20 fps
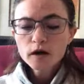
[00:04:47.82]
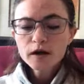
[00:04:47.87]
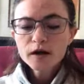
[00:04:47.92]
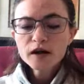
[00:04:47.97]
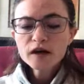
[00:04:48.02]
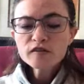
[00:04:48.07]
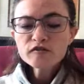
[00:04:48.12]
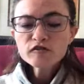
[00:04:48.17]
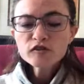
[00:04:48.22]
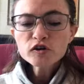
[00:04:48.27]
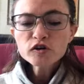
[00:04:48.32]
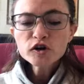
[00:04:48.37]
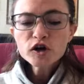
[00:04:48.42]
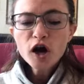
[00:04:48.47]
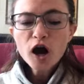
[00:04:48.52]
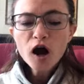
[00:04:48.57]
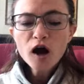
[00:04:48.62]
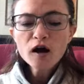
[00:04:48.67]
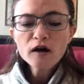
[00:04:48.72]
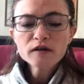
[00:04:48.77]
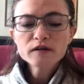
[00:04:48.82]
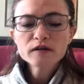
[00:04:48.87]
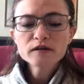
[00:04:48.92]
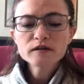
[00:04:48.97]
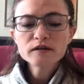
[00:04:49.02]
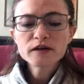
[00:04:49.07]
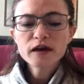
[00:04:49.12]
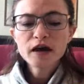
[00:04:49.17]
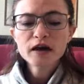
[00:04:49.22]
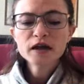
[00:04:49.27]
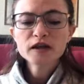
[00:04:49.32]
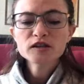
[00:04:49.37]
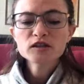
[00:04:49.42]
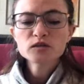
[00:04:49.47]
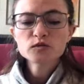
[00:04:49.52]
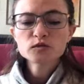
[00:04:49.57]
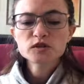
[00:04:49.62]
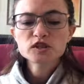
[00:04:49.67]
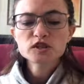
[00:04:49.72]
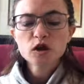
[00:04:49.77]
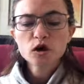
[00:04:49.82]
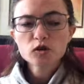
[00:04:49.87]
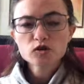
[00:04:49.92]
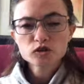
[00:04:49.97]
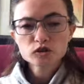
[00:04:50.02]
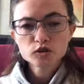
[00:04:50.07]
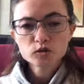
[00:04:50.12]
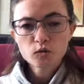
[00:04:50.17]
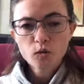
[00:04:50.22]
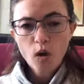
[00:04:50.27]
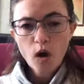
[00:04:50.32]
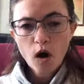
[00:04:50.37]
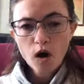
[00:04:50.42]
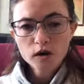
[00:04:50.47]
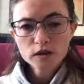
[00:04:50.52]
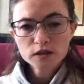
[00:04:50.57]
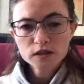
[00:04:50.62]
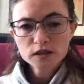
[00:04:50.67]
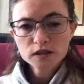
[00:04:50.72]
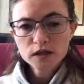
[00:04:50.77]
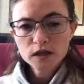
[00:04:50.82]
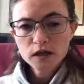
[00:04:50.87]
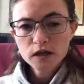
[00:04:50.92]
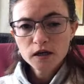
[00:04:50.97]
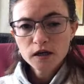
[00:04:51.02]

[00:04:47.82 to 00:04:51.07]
if you're not getting the results you want